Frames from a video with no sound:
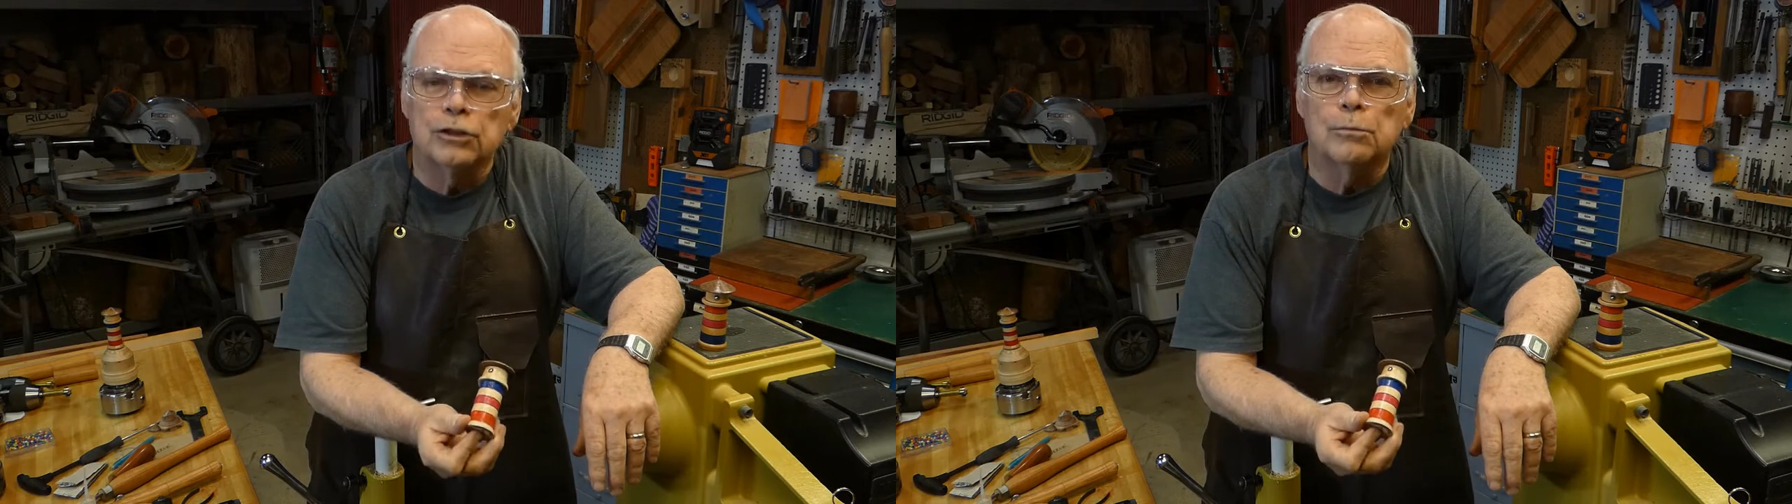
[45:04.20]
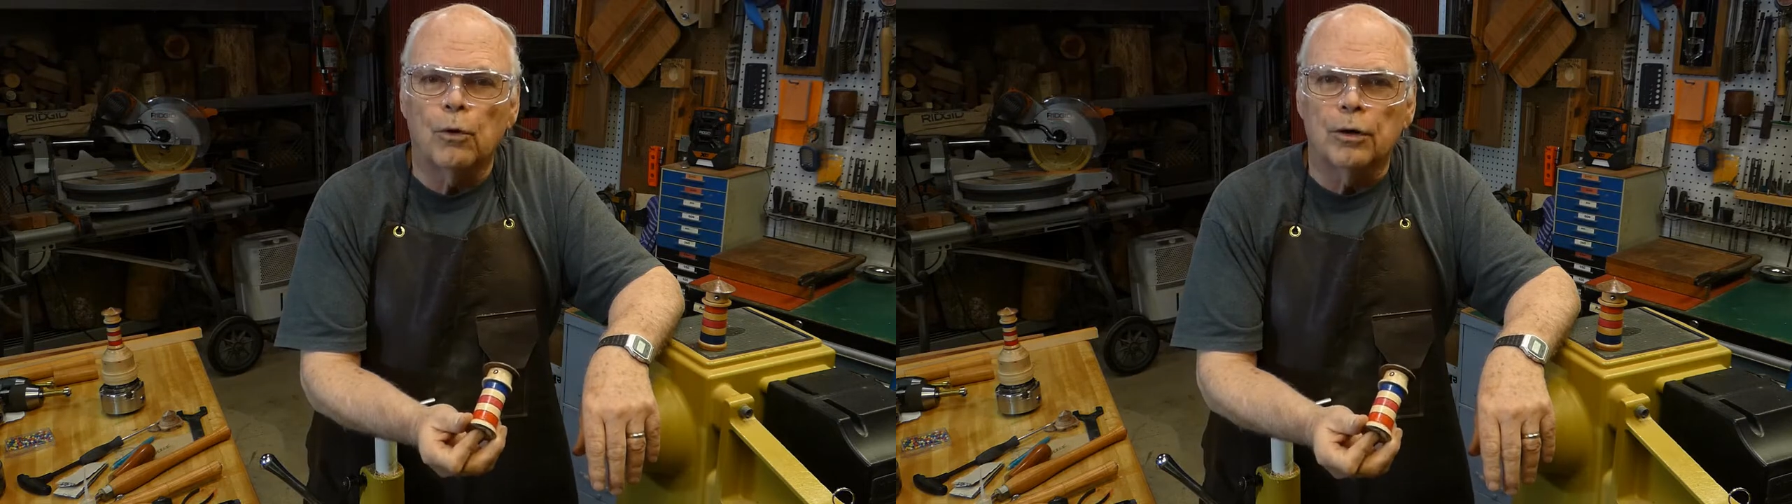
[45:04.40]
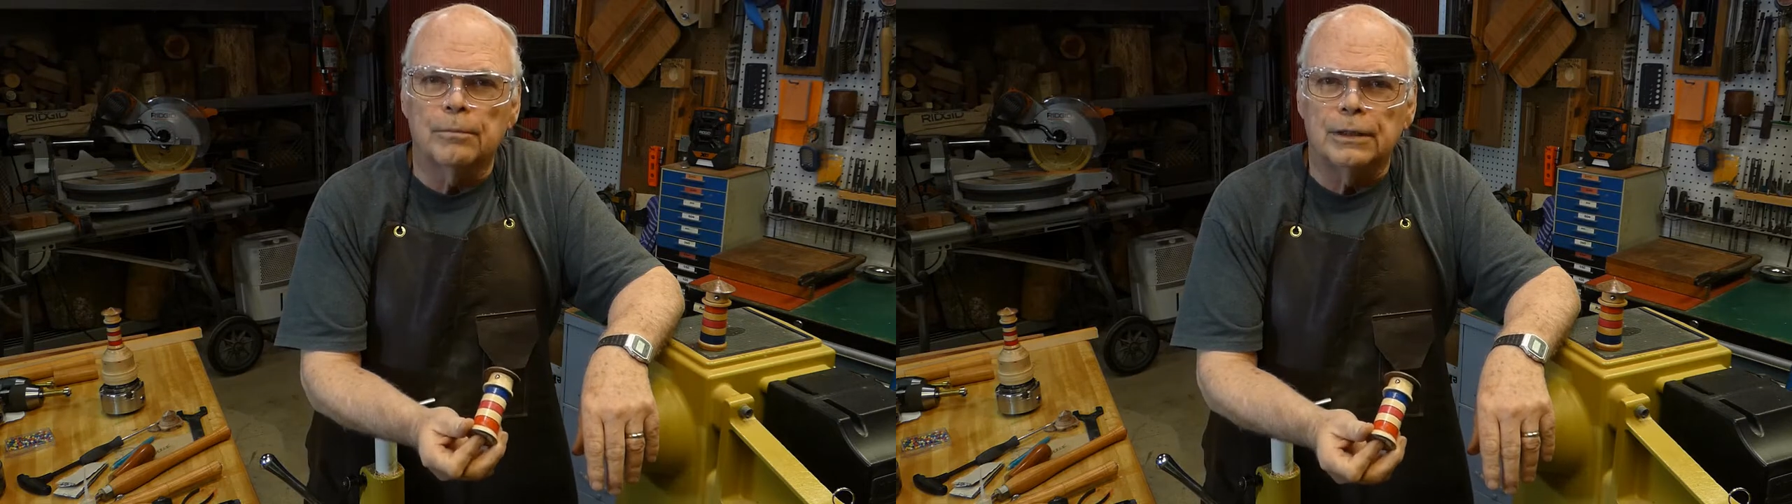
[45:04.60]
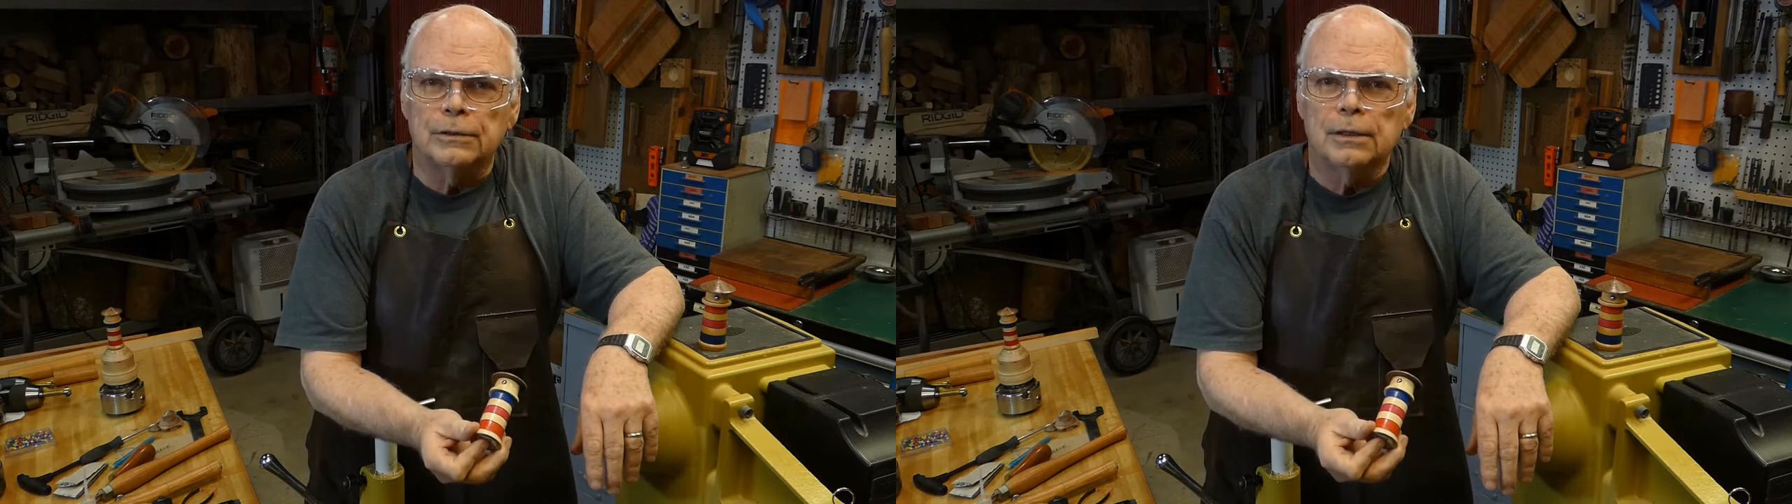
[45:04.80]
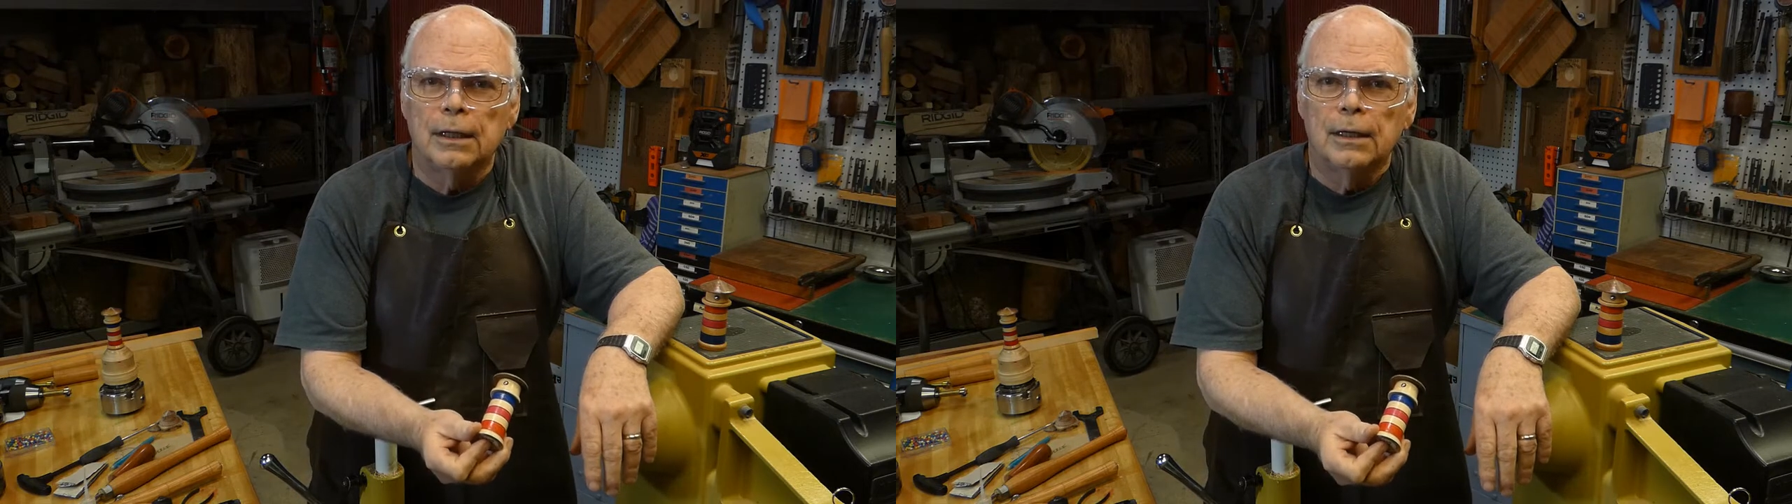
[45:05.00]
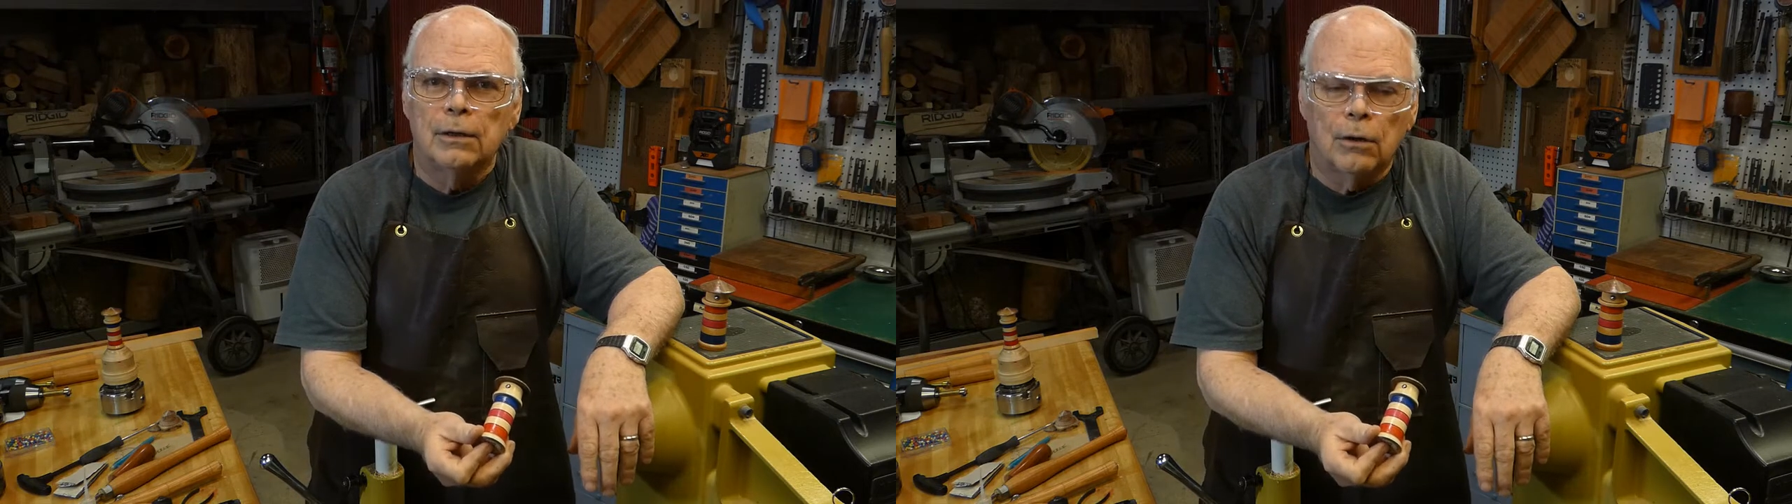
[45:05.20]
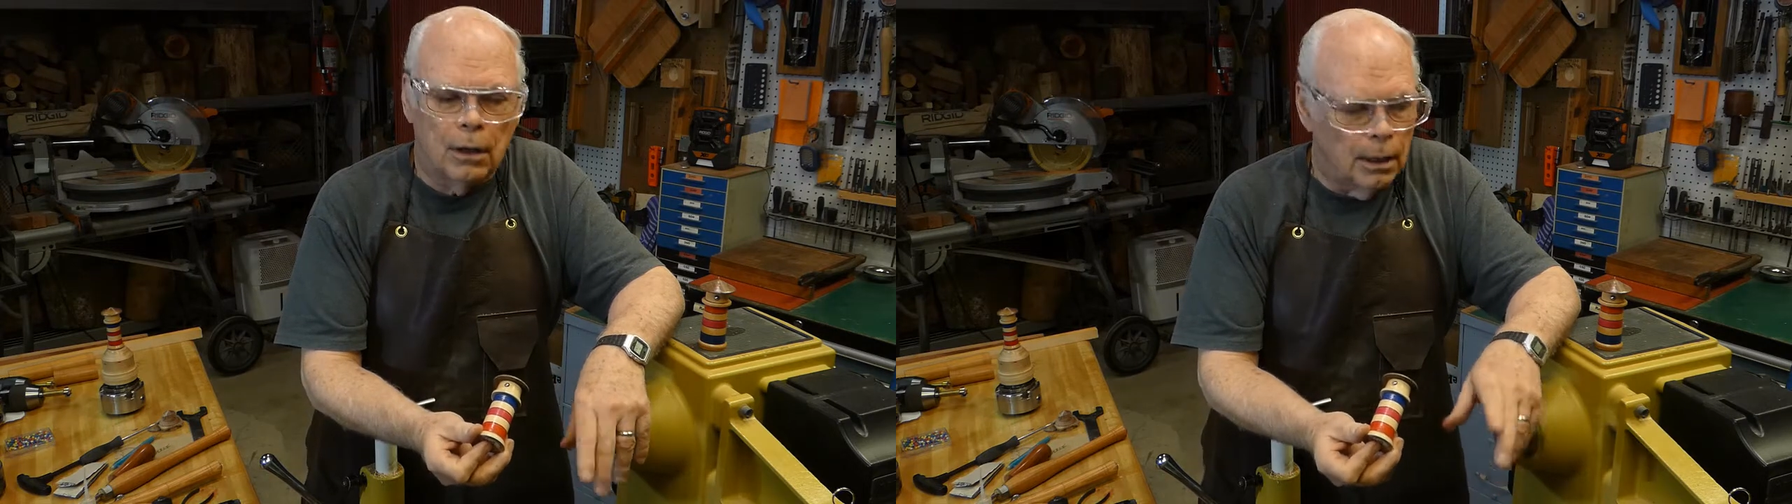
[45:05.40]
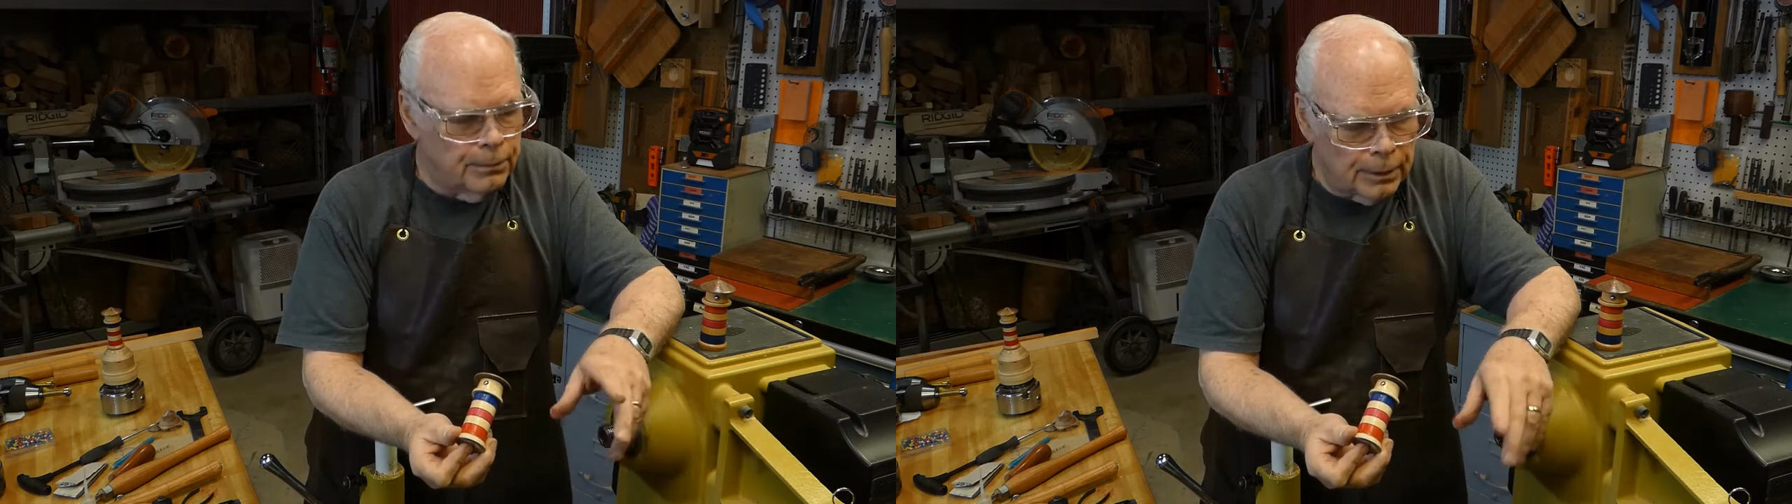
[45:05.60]
some ornaments.
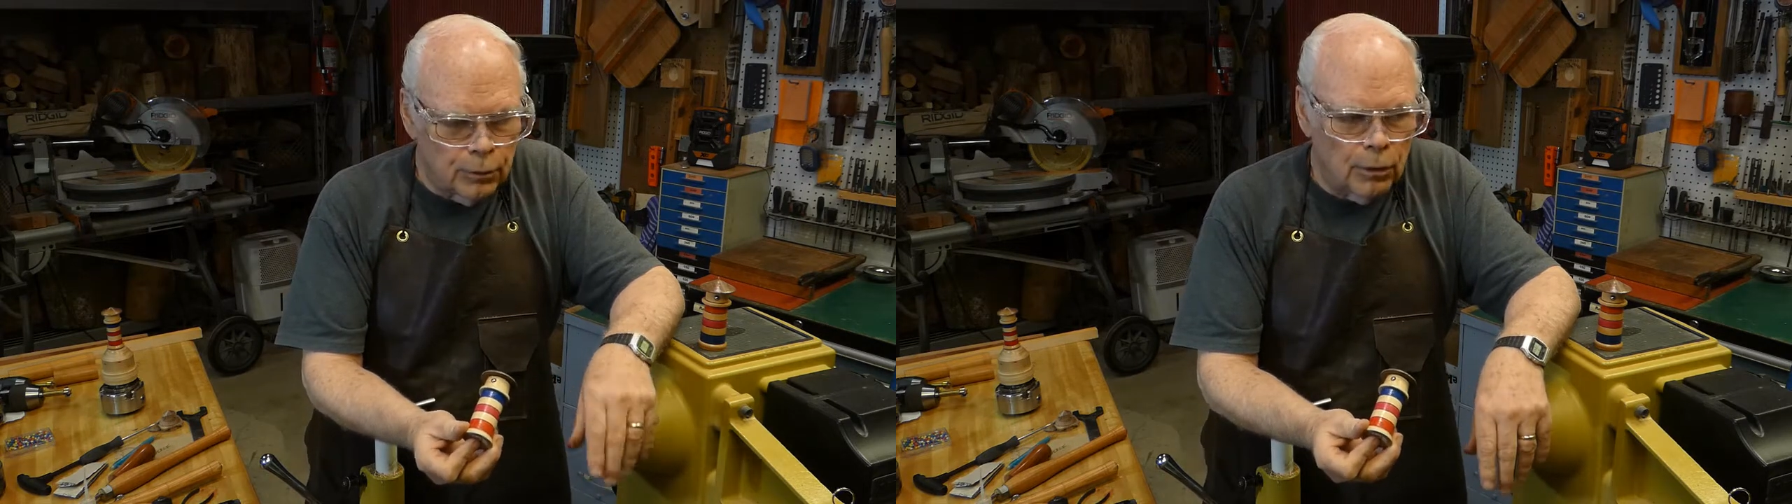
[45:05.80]
Maybe